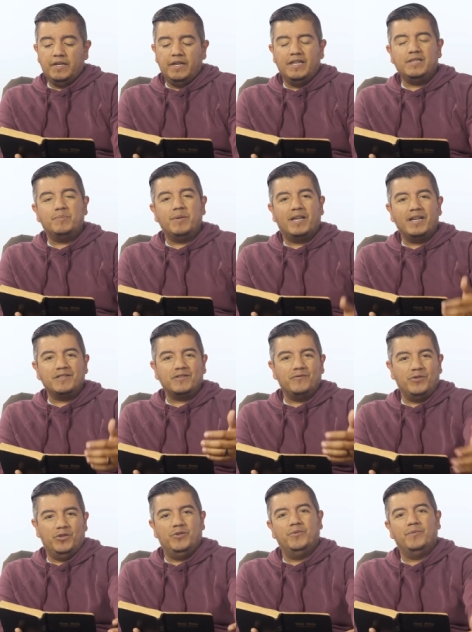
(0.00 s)
is because of
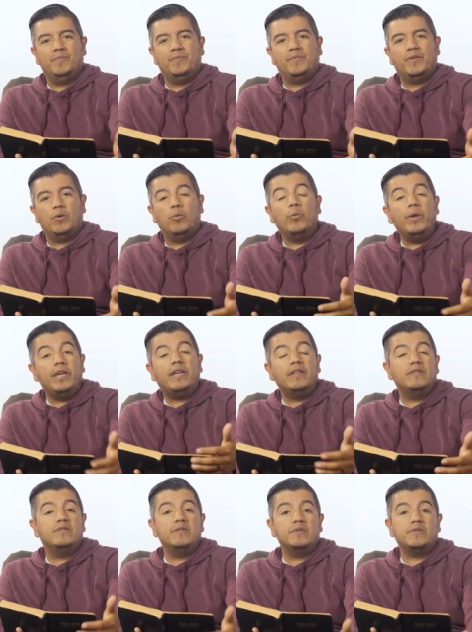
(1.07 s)
you. We can
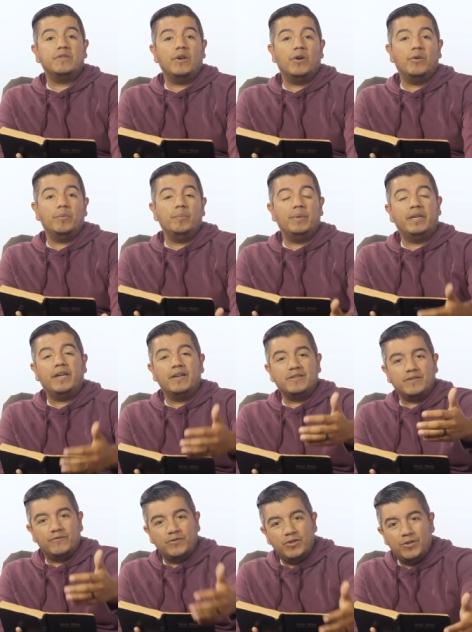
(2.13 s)
do so because
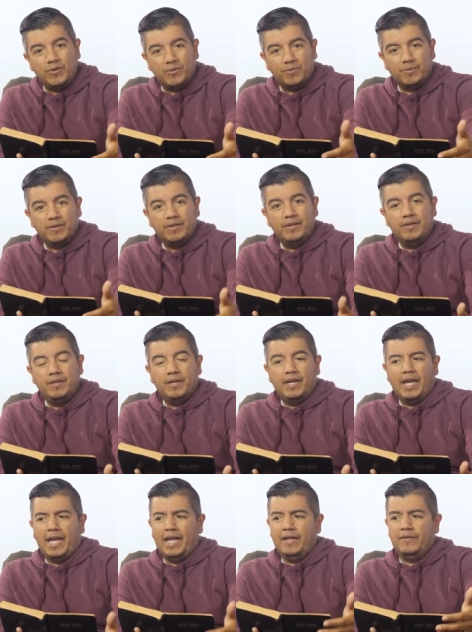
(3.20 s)
of you.
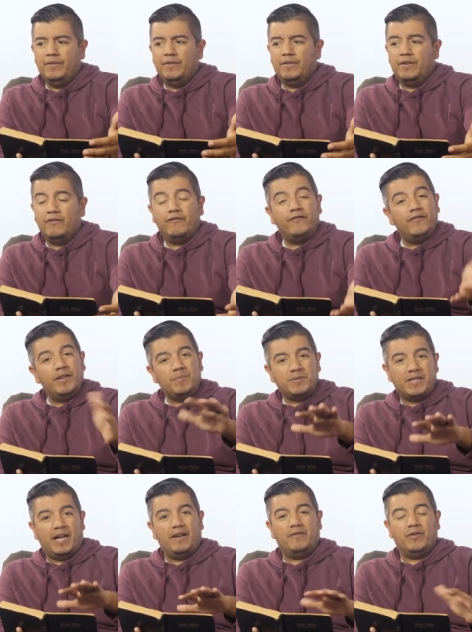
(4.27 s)
And the flip
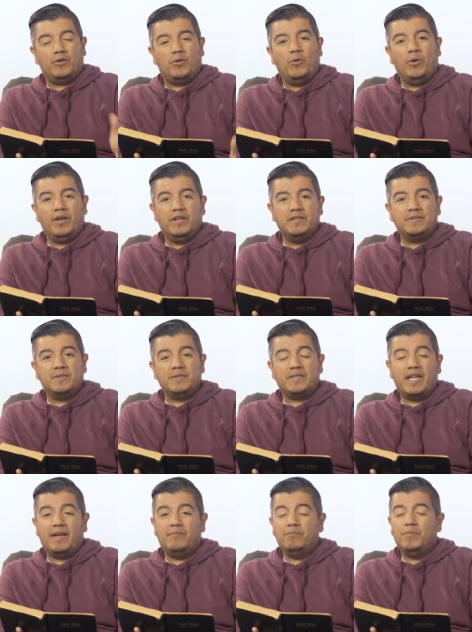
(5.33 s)
side of the coin is is
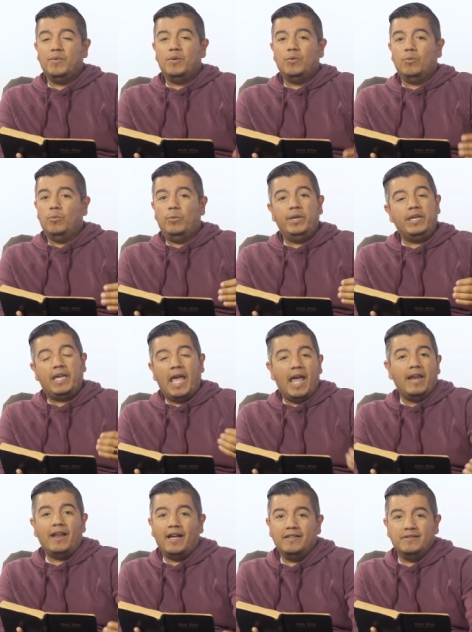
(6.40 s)
that we
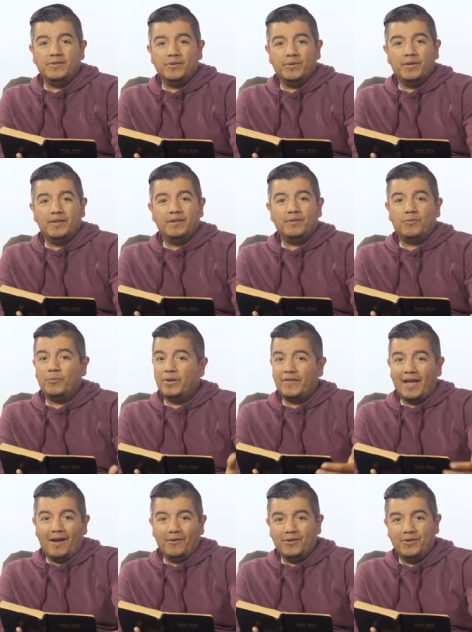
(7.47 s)
cannot do it
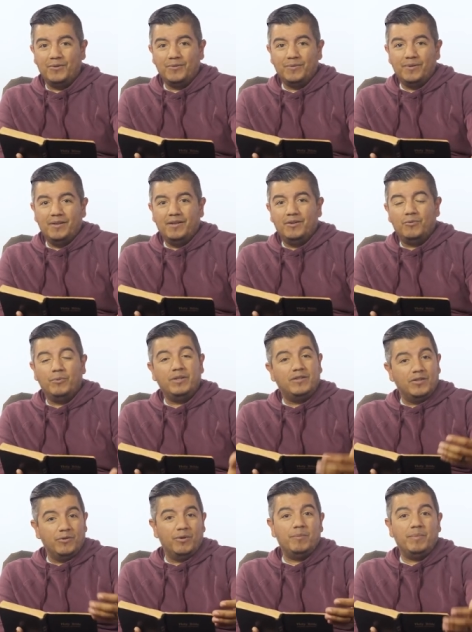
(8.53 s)
without you. We
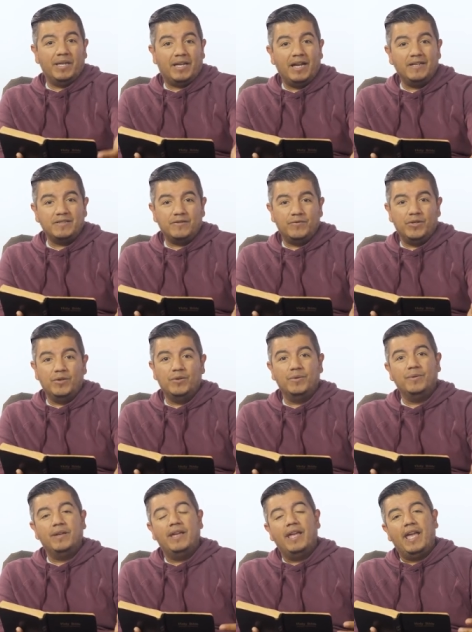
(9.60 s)
do it because of
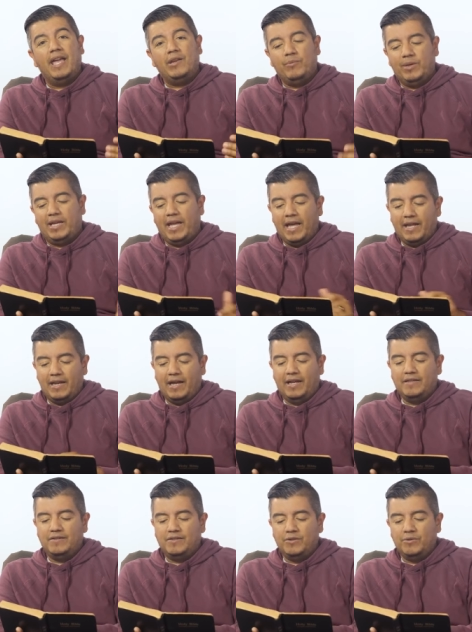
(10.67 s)
you, and we
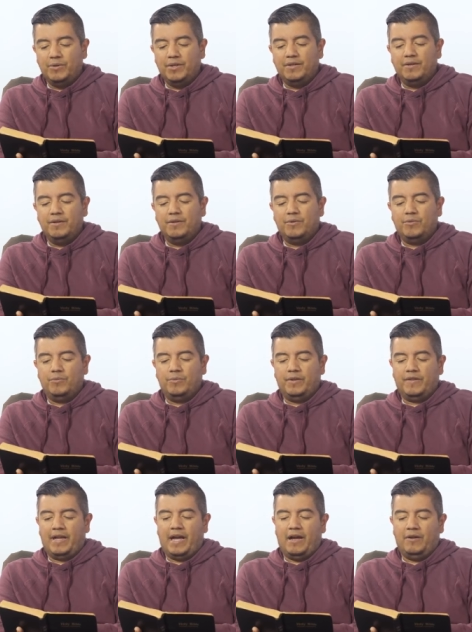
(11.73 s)
cannot do it
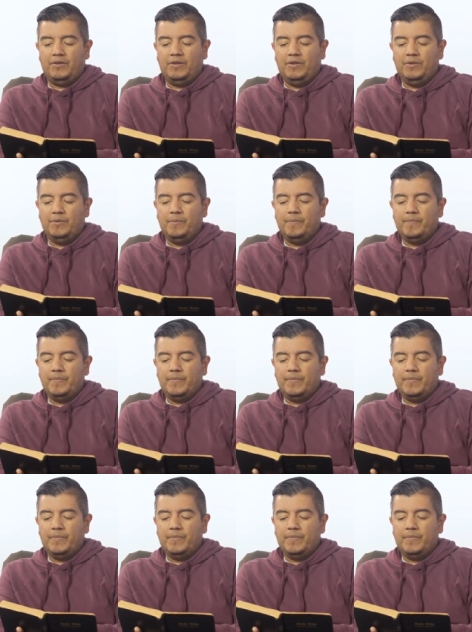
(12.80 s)
without you.